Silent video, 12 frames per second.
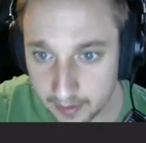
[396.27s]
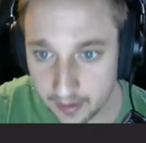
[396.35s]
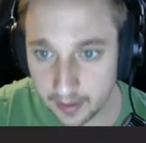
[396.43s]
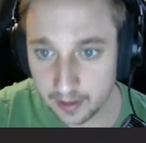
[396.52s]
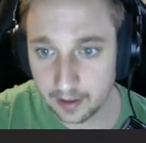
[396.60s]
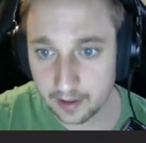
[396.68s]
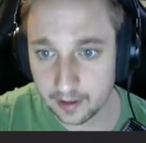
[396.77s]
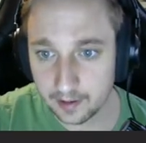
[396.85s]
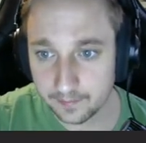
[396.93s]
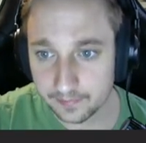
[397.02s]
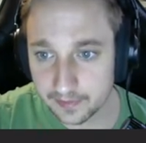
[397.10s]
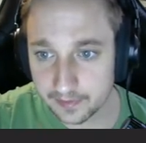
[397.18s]
Yeah,
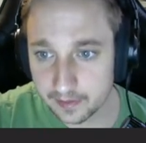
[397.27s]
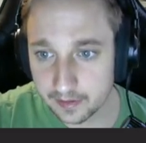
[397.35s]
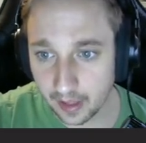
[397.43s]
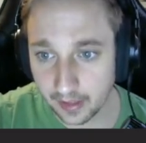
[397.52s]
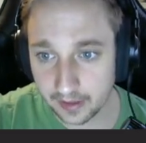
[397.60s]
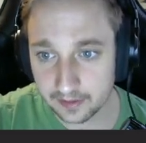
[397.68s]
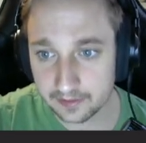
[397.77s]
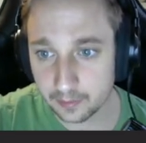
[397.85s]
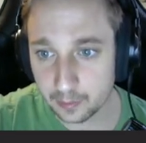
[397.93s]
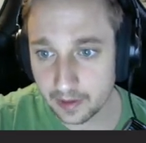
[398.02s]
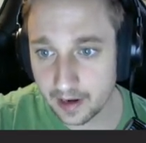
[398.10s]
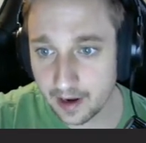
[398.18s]
like I said,
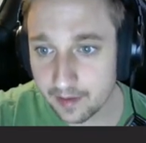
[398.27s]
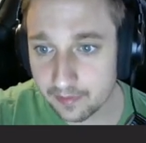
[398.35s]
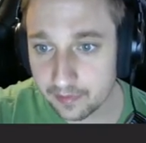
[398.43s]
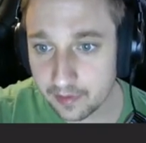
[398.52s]
we have